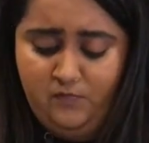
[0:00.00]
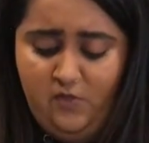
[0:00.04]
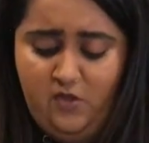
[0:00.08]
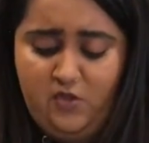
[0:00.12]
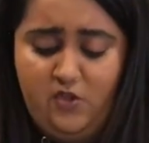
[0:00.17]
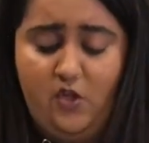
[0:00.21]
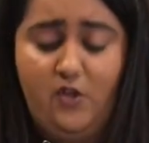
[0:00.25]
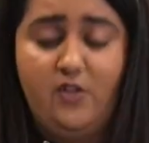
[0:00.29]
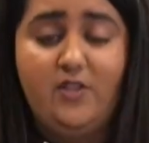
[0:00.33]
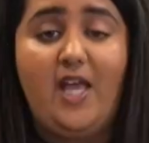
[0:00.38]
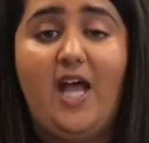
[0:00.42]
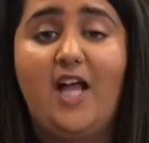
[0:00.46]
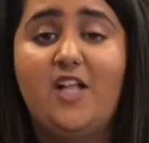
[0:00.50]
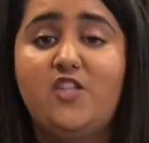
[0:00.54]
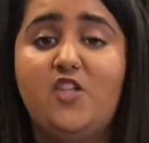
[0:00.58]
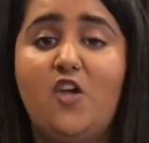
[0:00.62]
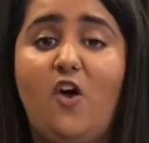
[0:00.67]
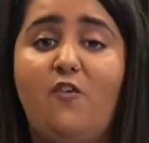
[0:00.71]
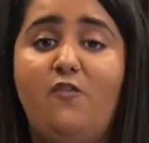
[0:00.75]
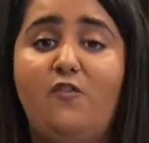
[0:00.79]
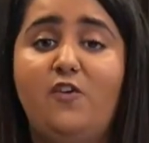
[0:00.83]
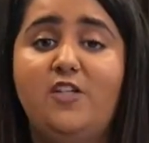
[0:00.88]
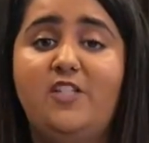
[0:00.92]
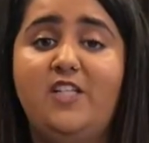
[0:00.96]
So that's
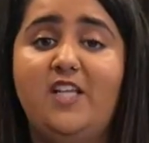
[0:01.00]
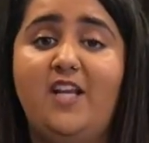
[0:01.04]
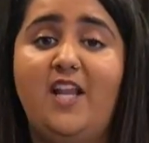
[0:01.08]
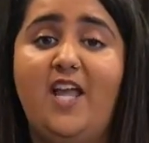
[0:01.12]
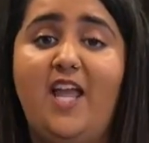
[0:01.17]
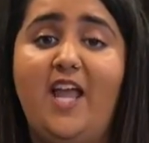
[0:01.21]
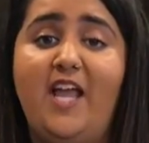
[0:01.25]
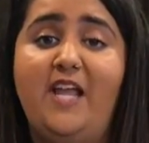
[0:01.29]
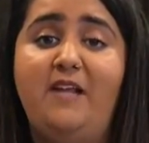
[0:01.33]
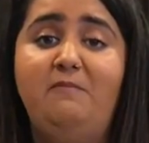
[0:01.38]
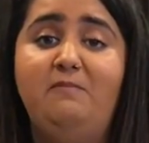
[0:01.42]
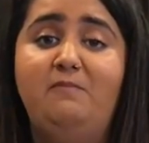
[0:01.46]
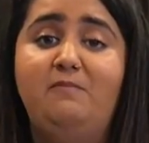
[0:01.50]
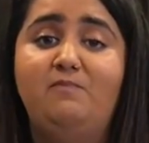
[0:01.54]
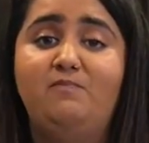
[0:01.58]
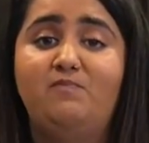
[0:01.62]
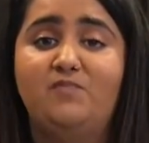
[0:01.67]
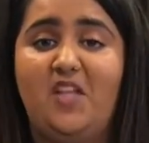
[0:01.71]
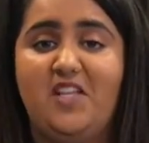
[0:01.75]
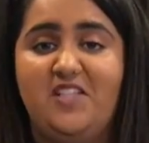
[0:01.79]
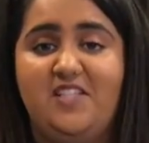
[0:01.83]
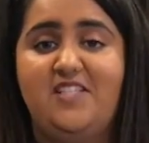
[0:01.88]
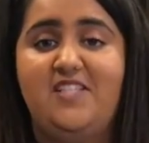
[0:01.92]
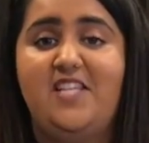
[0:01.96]
all for today.
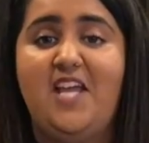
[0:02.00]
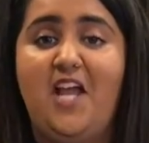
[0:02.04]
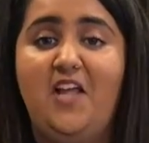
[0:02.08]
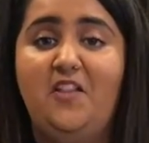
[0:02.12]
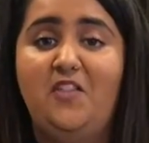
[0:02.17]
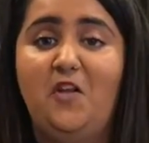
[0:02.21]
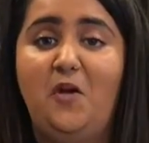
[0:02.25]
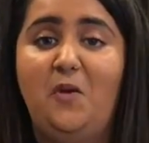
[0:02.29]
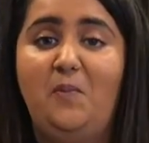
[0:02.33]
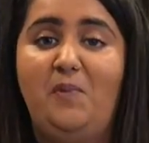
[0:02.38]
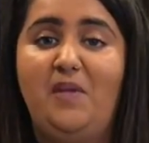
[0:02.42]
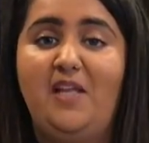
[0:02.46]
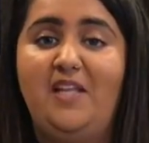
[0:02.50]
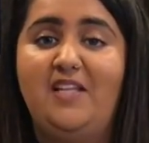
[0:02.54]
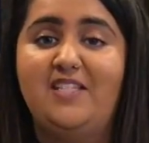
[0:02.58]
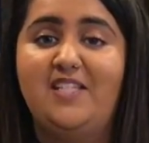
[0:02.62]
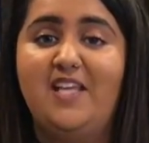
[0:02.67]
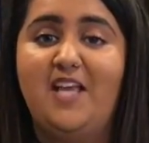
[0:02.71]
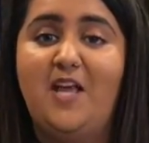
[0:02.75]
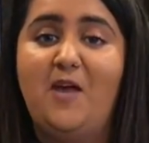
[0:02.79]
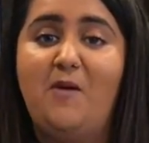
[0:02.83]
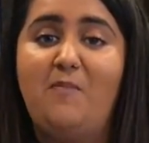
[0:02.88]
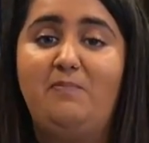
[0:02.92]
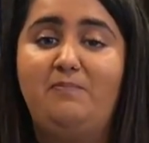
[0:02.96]
That's a 10-layer bean
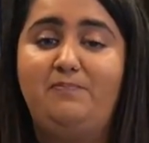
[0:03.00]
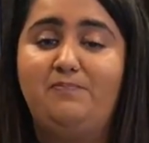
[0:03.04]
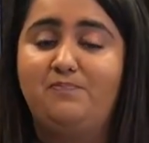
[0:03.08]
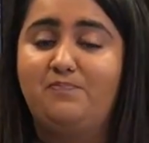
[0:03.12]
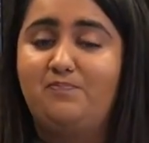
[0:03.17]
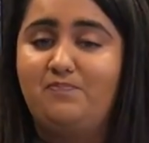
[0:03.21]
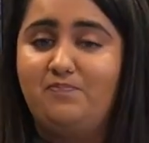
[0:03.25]
dip.